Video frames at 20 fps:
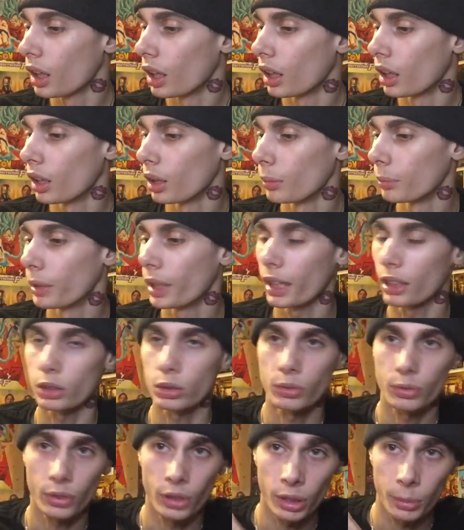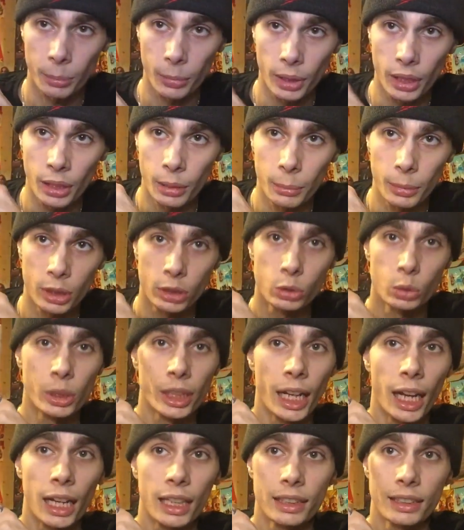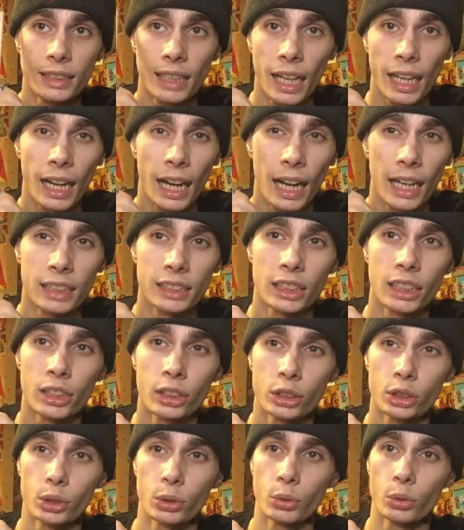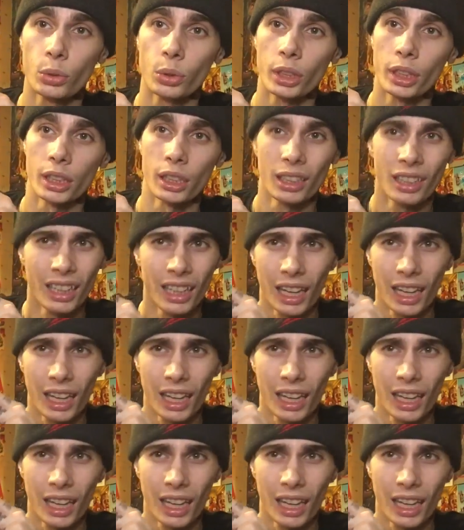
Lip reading: Next from Image, we got Deadeyes issue 3.